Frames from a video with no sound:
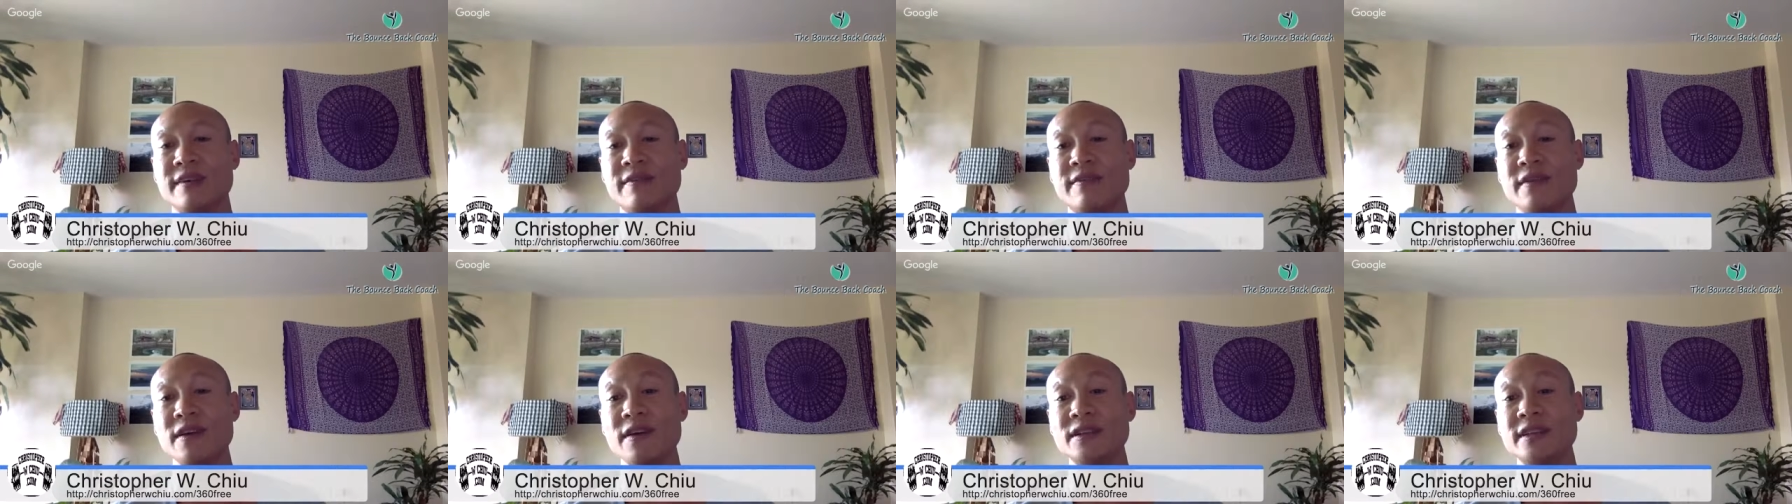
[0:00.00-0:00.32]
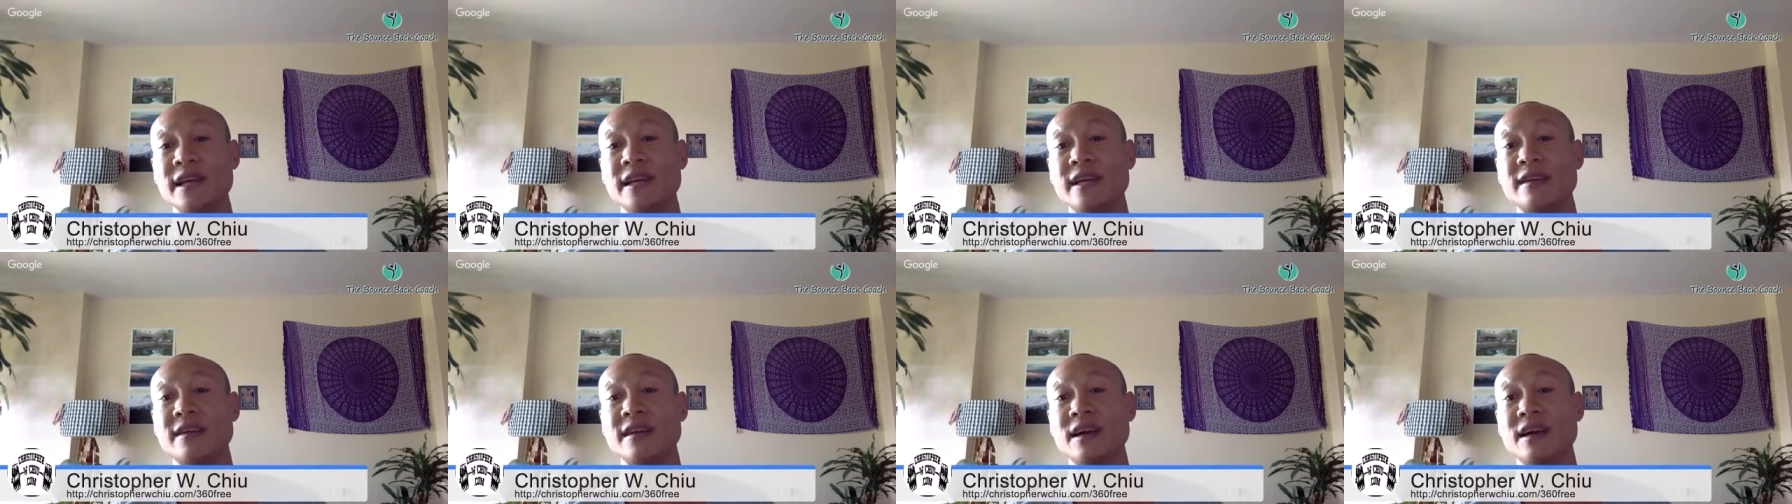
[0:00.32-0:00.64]
it feels
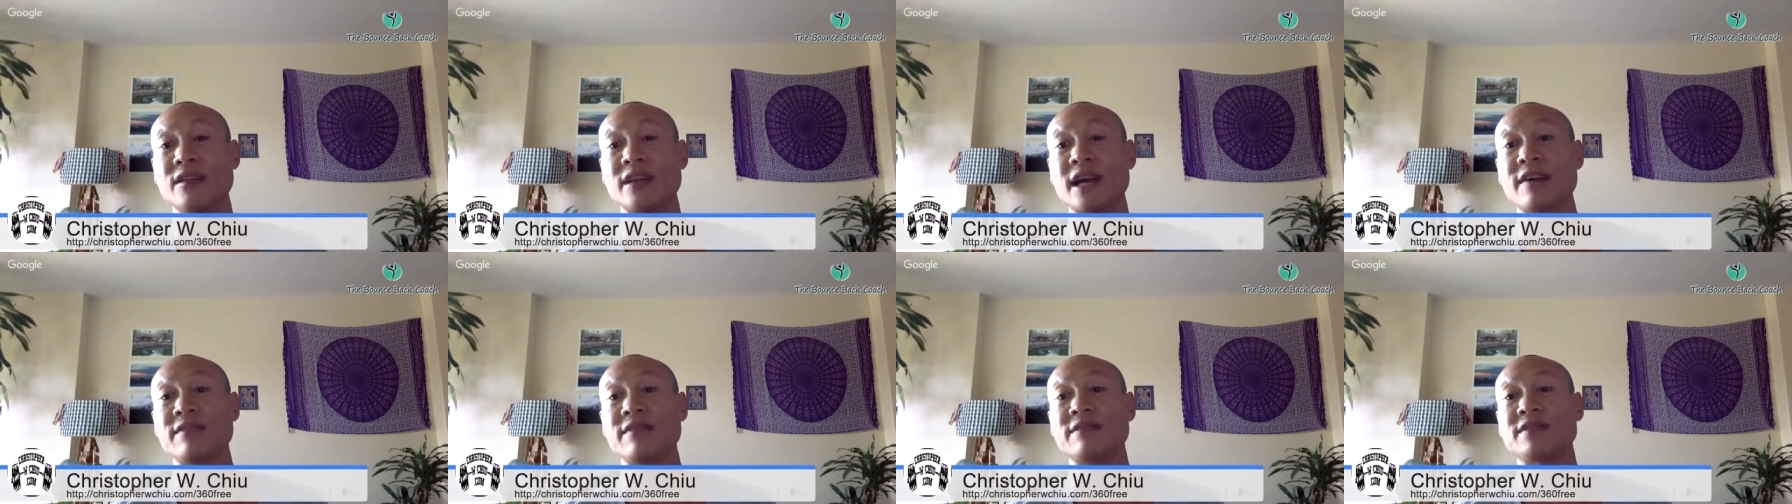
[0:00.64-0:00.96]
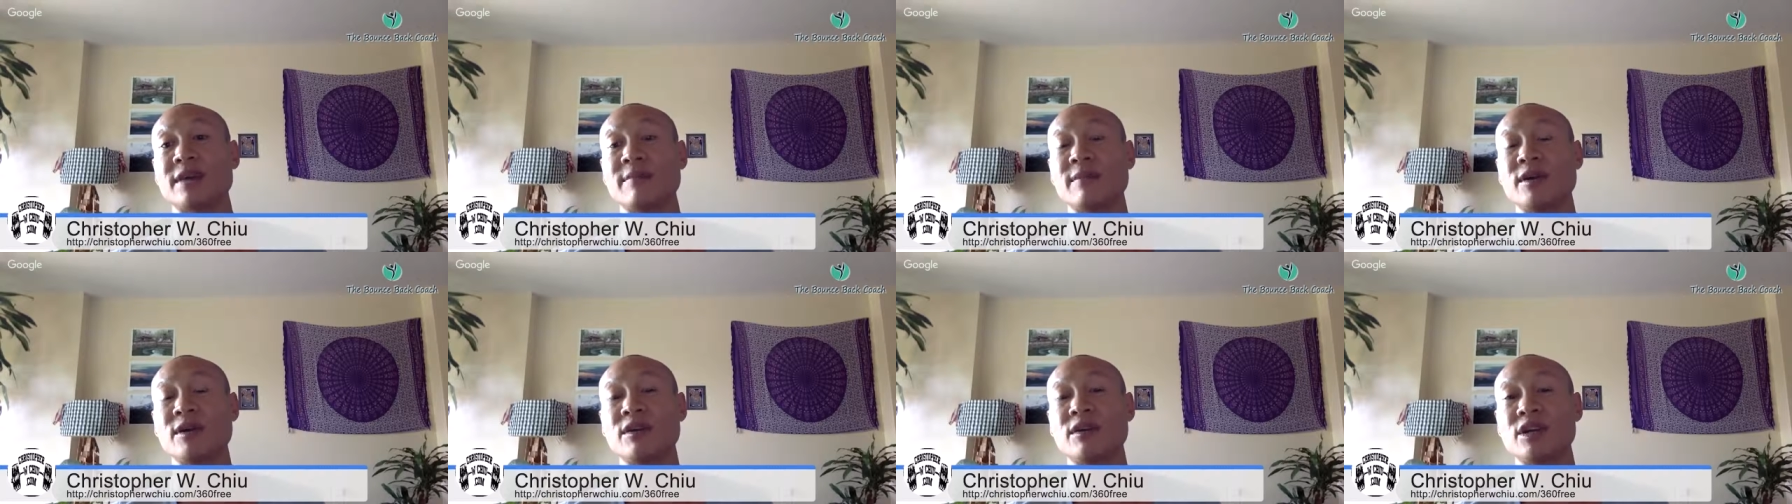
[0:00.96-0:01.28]
like a
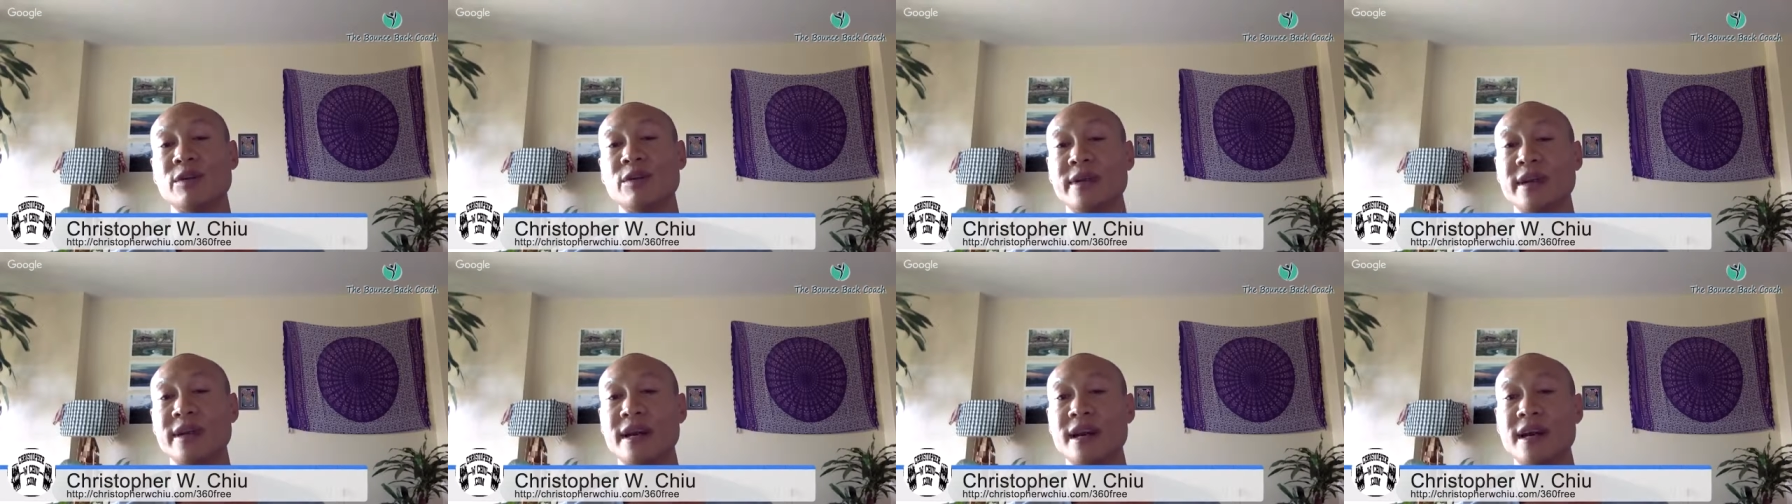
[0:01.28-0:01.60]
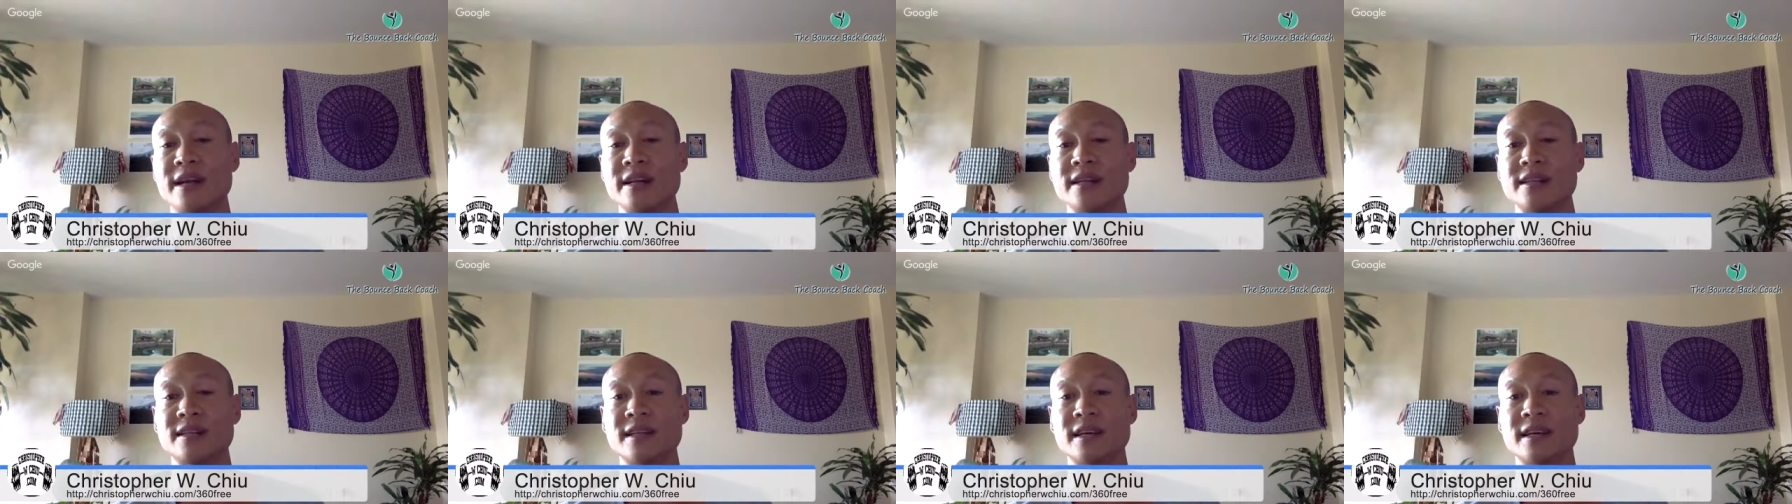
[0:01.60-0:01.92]
lifetime ago, to be
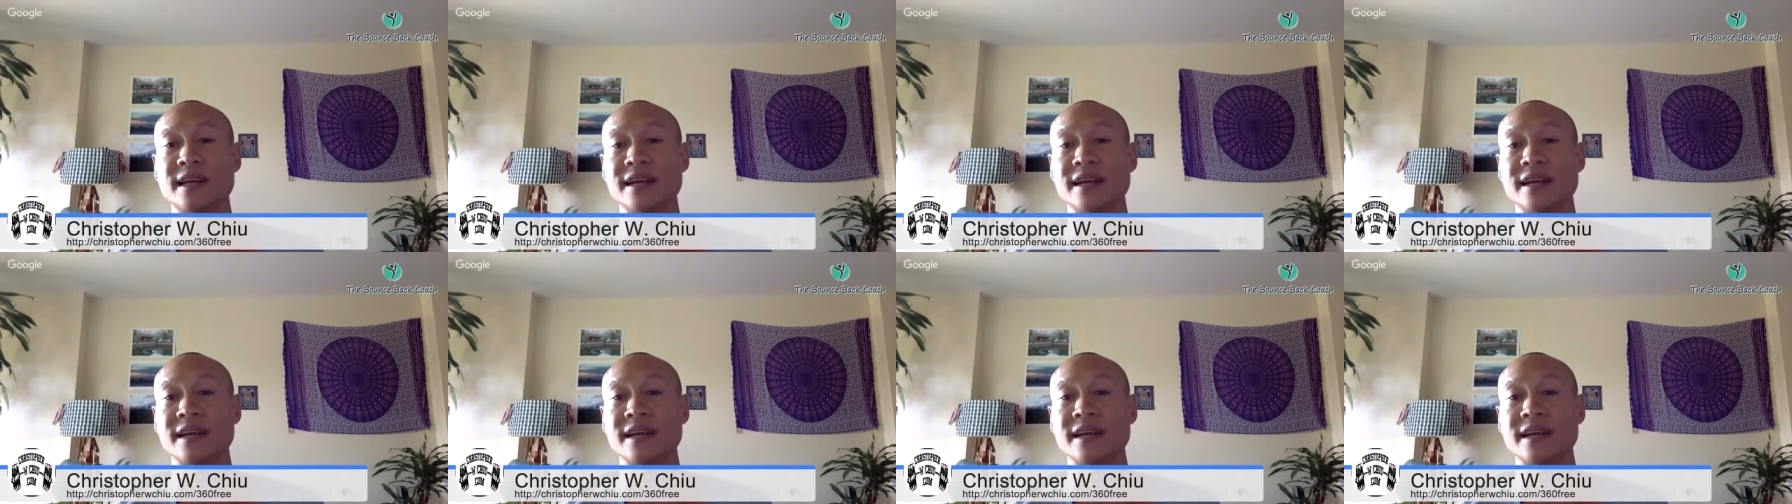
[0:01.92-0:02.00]
honest.